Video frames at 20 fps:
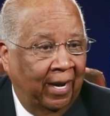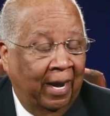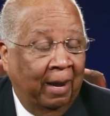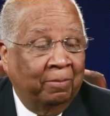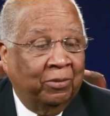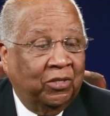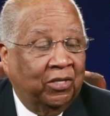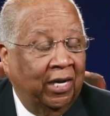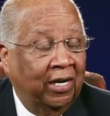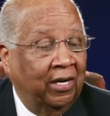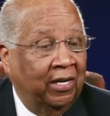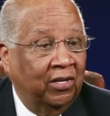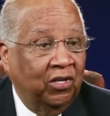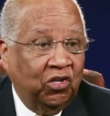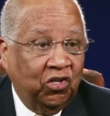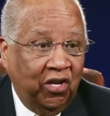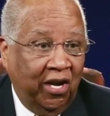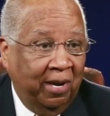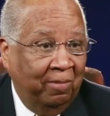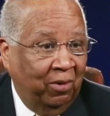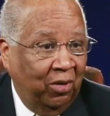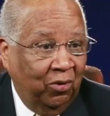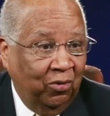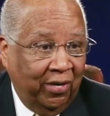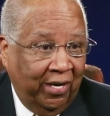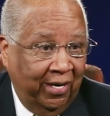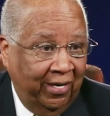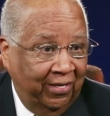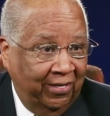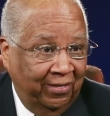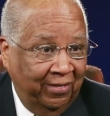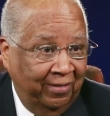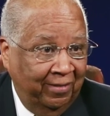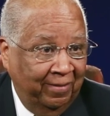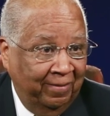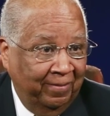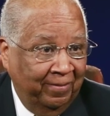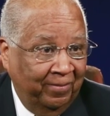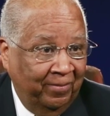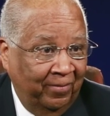I'm still in the same location,
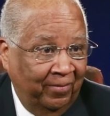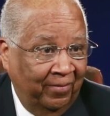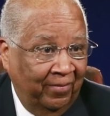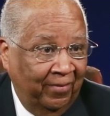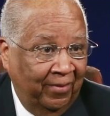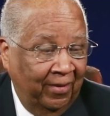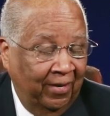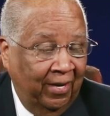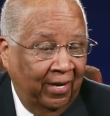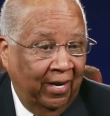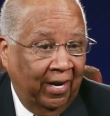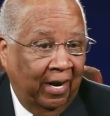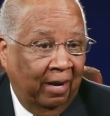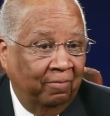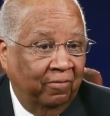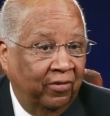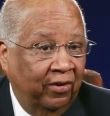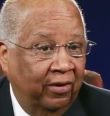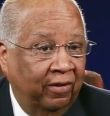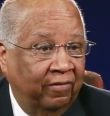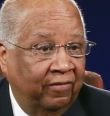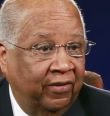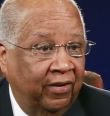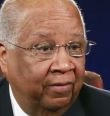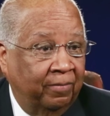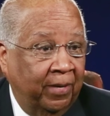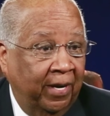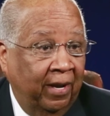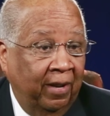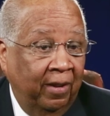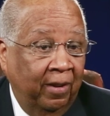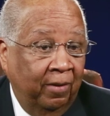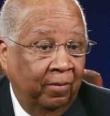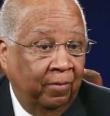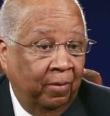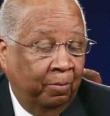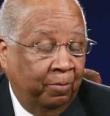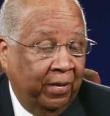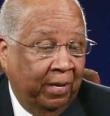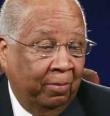and I'm very, very, and
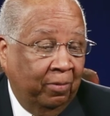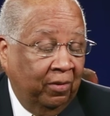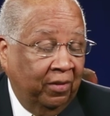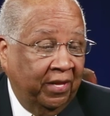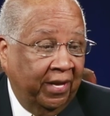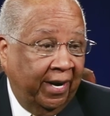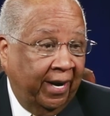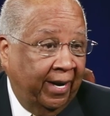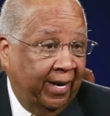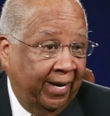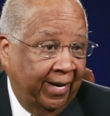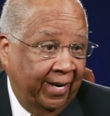the people that I